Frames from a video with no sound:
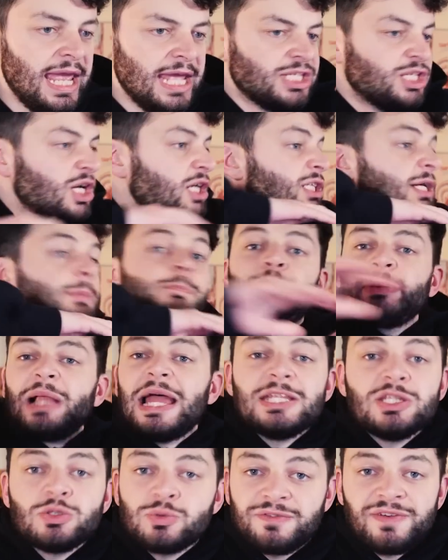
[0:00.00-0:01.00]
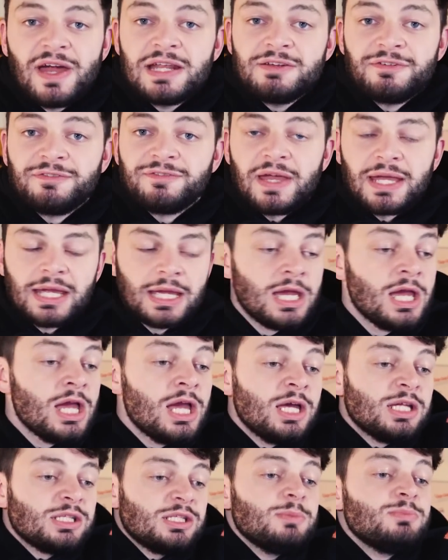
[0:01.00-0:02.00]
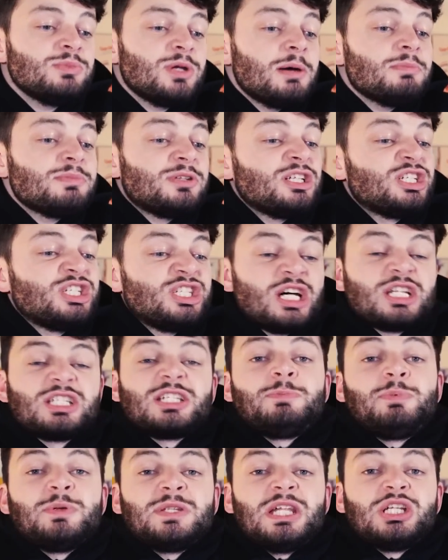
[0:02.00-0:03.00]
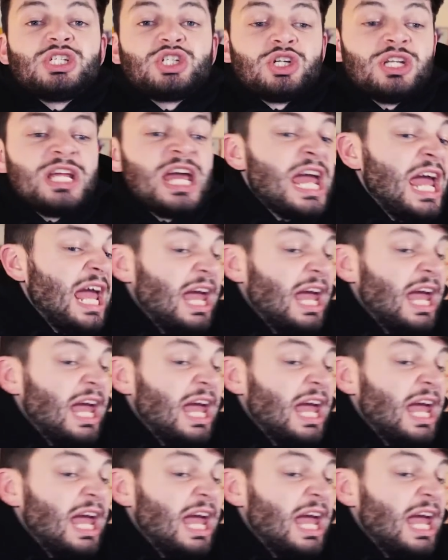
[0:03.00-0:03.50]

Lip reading: It doesn't blend with anything. Sometimes the juxtaposition